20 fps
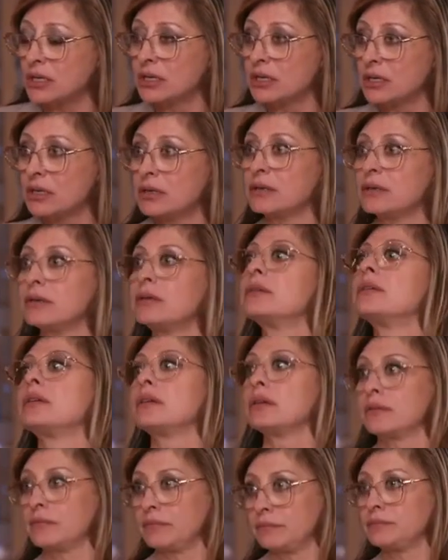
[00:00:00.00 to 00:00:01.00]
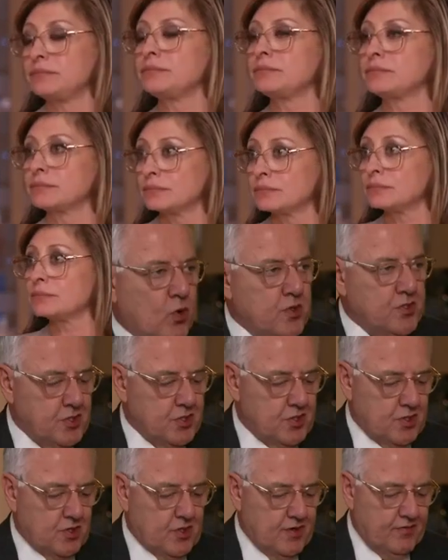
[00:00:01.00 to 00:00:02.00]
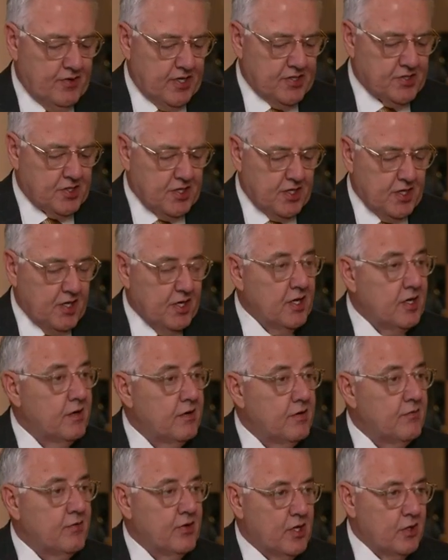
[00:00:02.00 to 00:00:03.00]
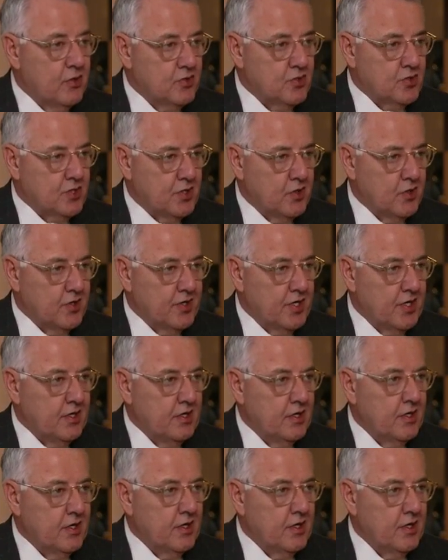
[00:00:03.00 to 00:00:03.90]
no question. Police forces are investing in video security.